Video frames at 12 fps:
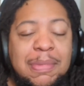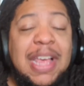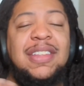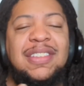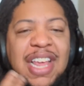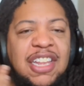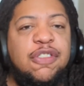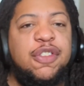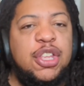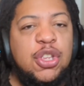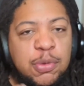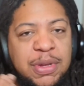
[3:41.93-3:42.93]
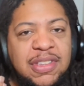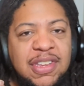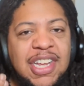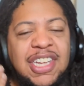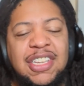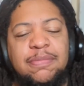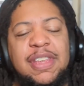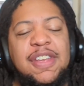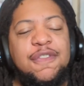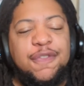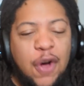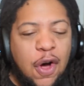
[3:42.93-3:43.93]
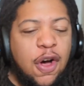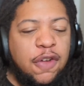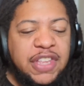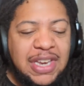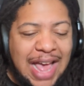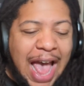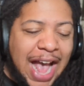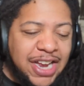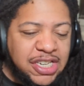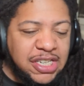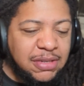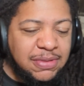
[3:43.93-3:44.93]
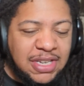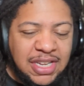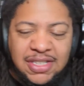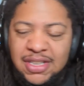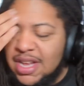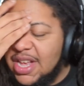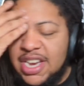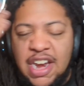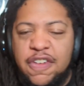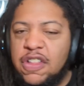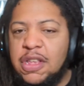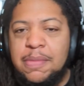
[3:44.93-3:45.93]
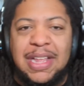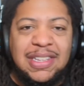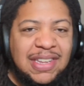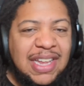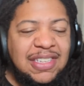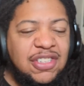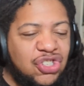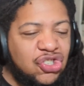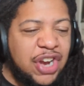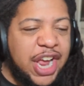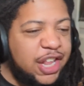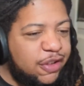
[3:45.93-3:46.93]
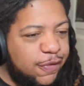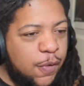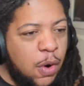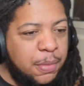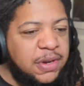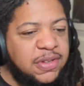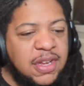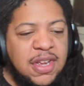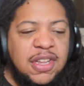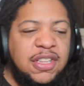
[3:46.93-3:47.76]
Makes sense for the humans to be involved in the action because it never really made sense. These are transformers.